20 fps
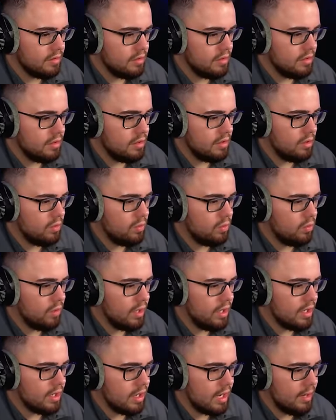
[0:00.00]
A oh
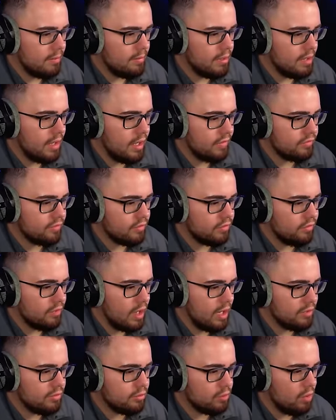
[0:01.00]
wait, I'm gonna have to
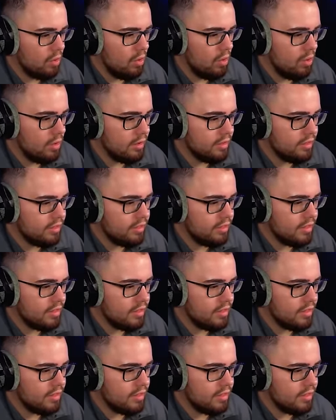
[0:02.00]
fly agent. through all of